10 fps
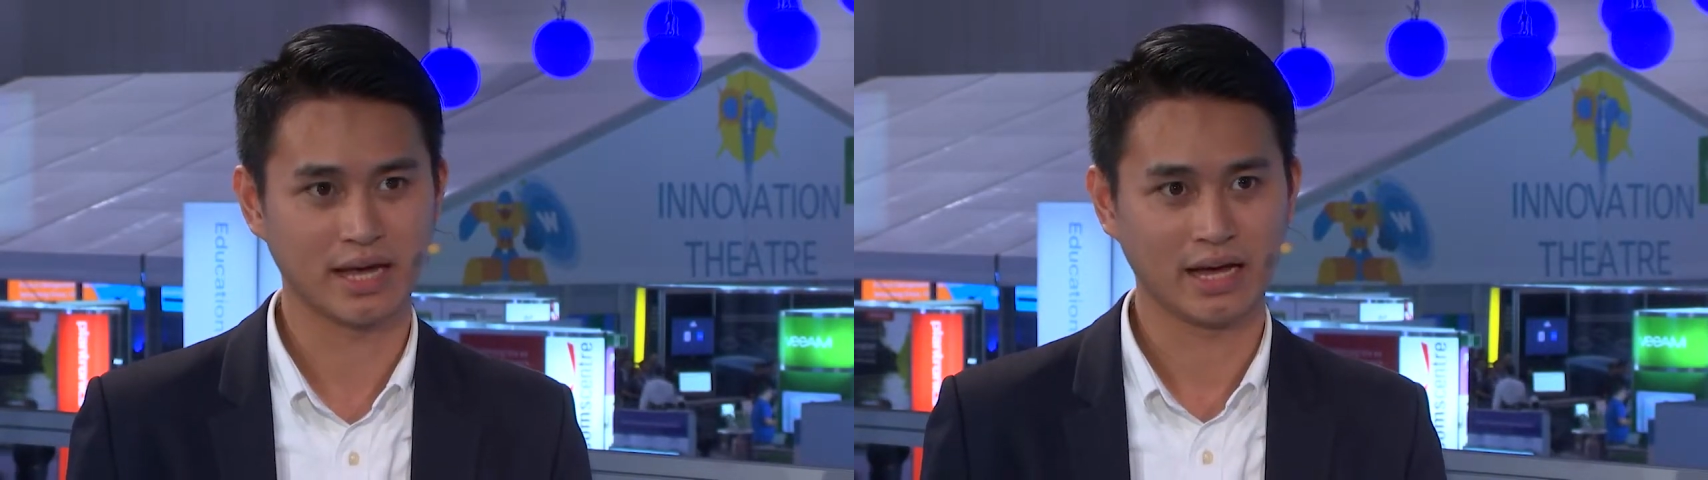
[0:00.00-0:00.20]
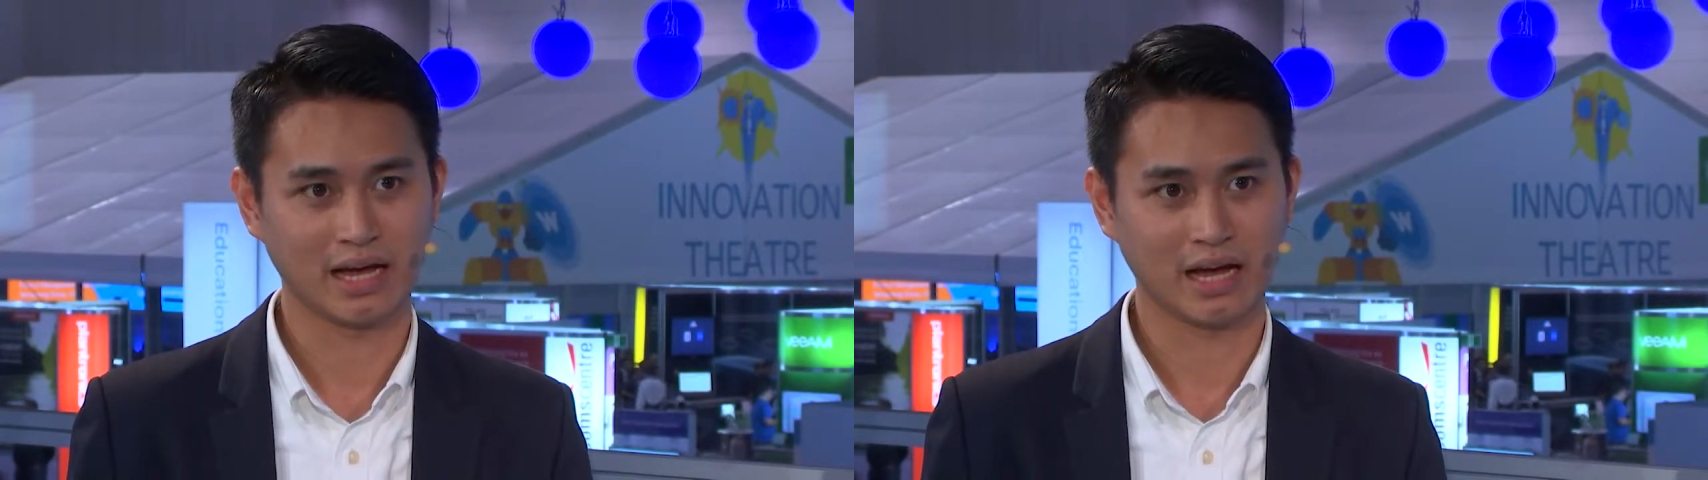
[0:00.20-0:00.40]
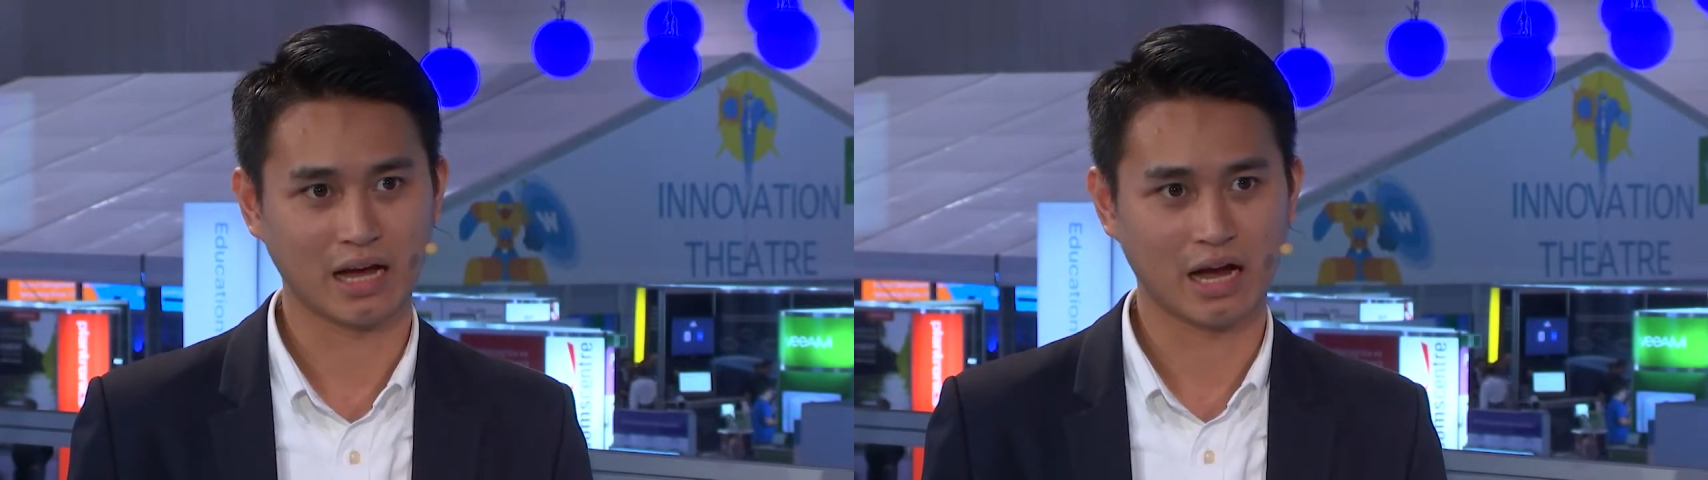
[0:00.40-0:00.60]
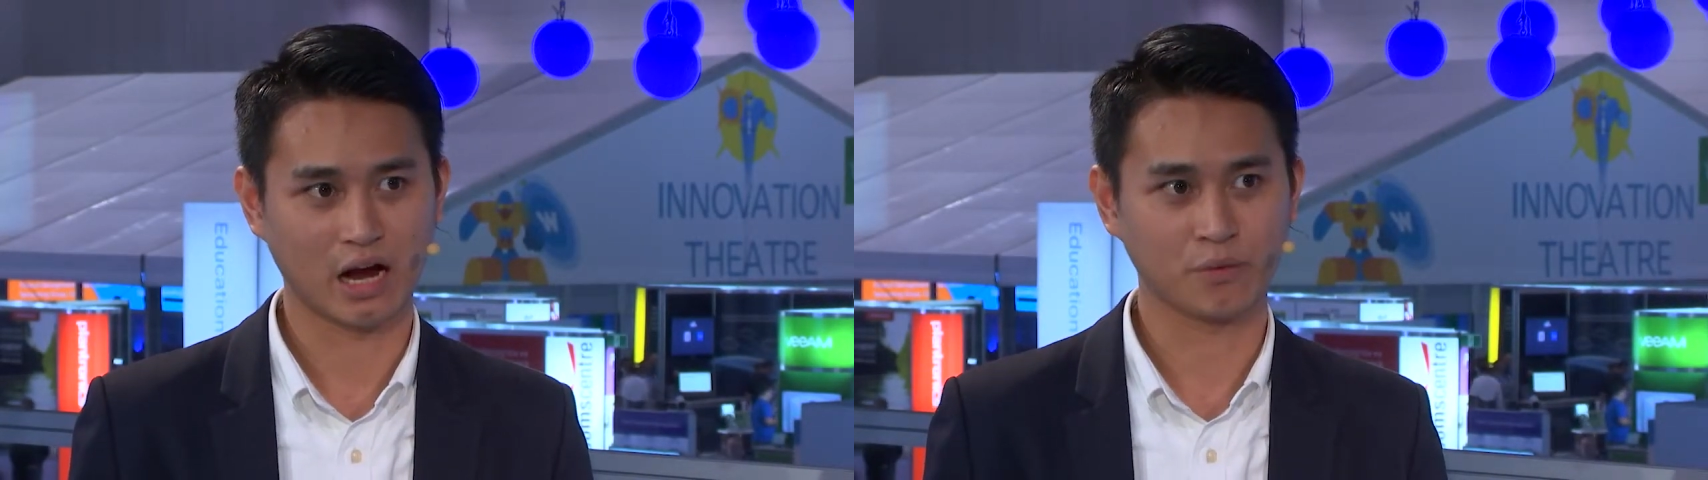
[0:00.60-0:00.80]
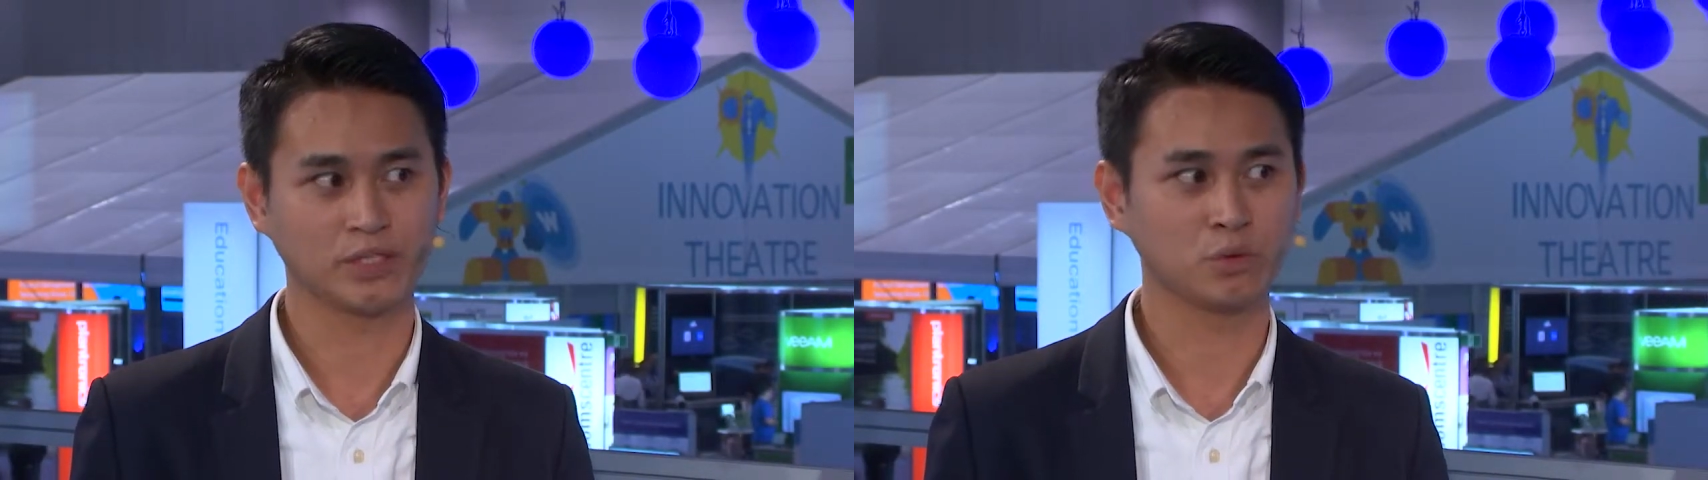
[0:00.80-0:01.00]

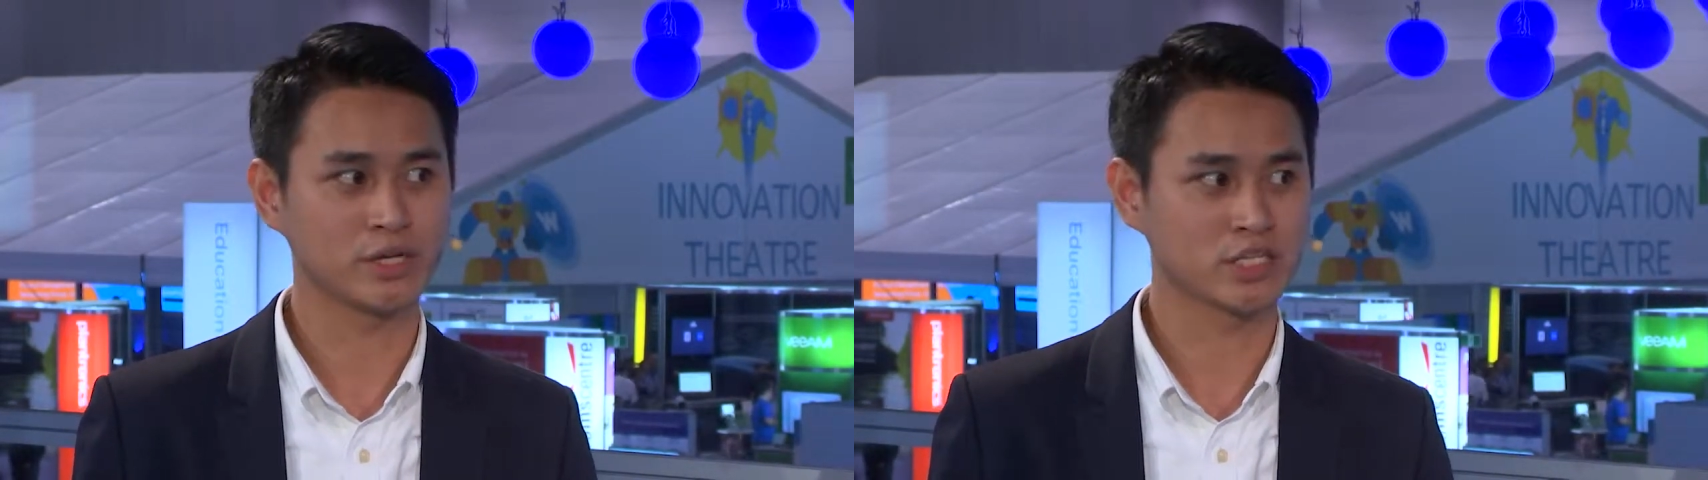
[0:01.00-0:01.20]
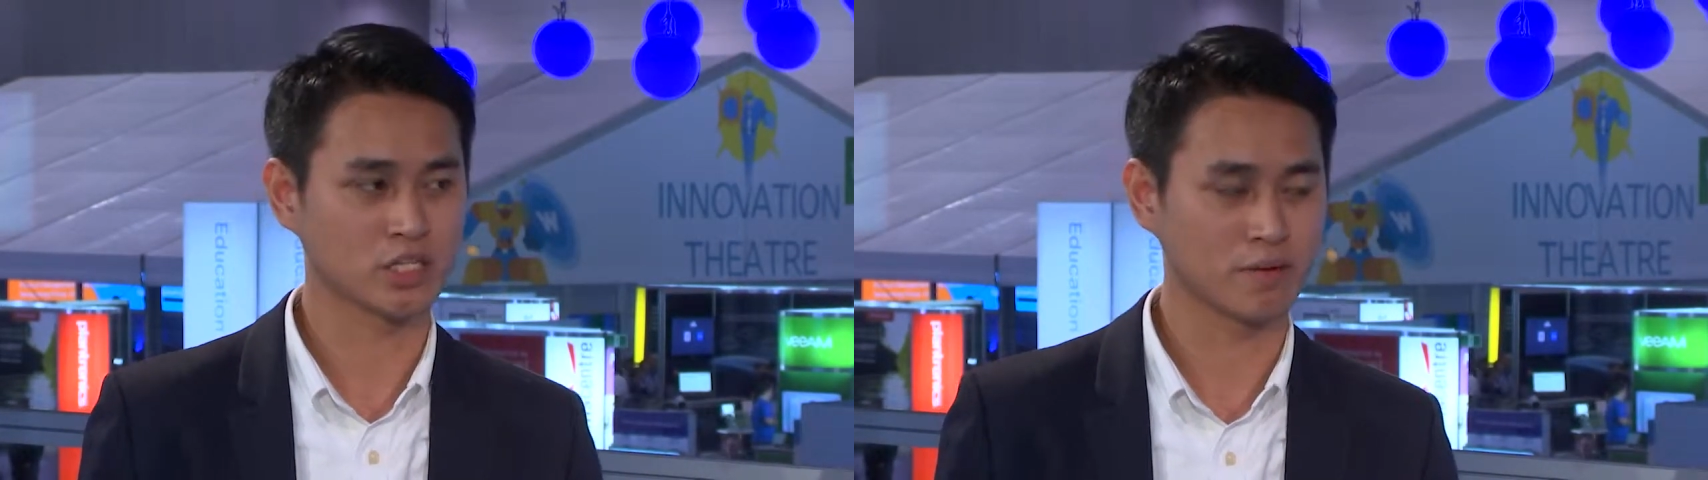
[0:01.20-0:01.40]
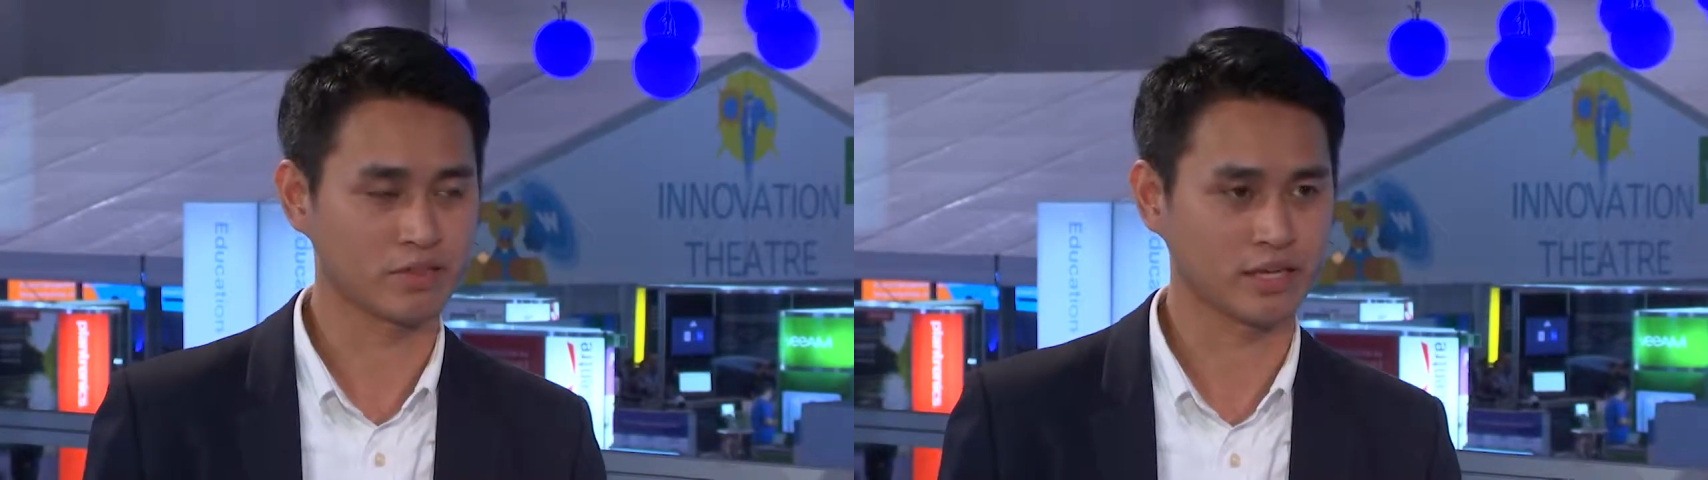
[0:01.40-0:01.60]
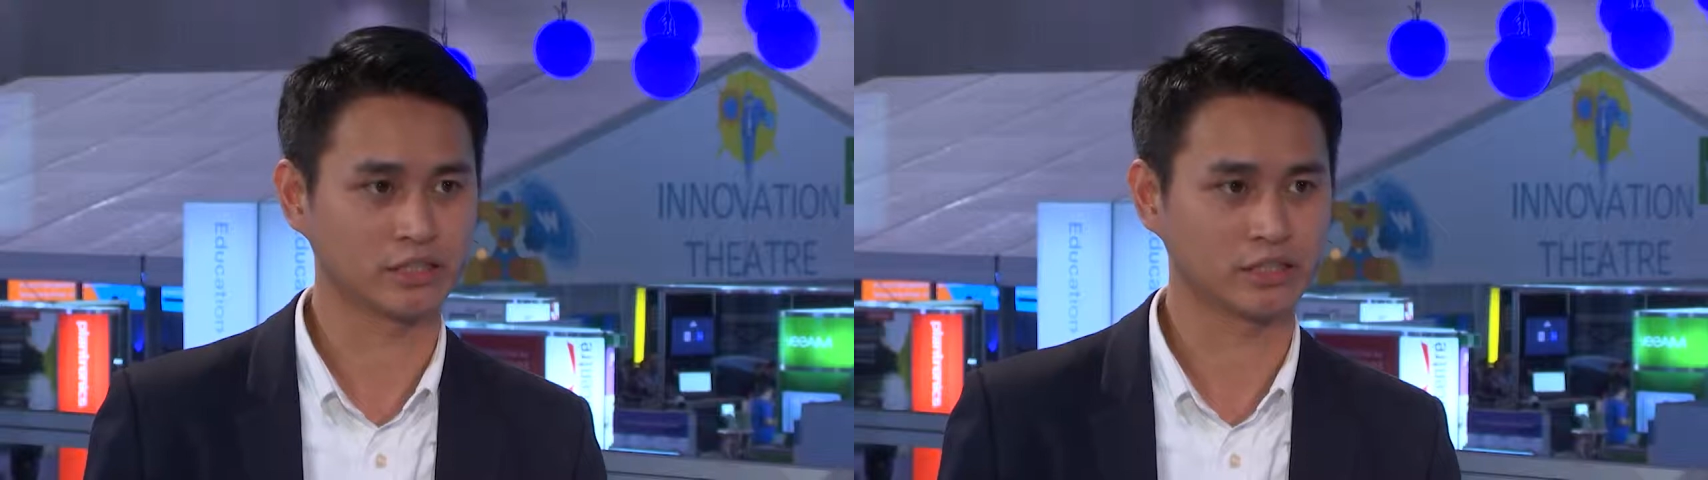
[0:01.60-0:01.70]
Are we doing something